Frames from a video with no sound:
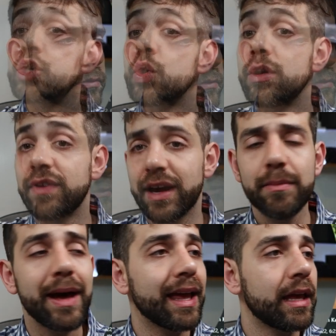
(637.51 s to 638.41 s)
So if I
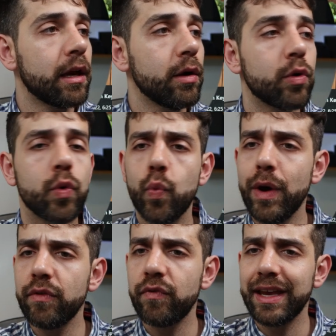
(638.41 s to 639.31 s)
come back here,
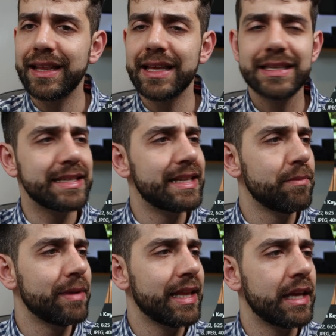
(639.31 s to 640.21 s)
one thing that is
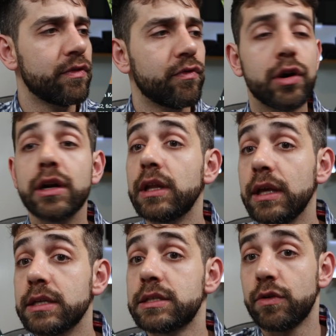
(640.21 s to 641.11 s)
limited for
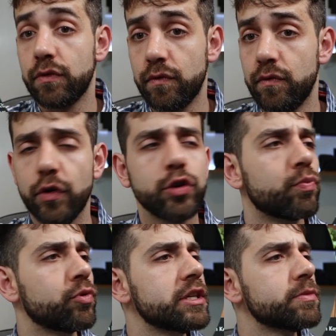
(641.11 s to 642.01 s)
this
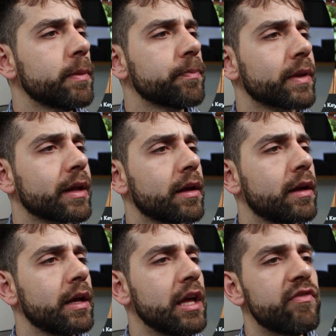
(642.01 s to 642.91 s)
PhotoPrism,
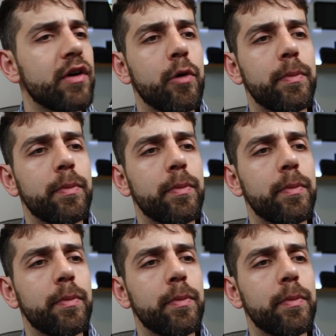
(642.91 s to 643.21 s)
if I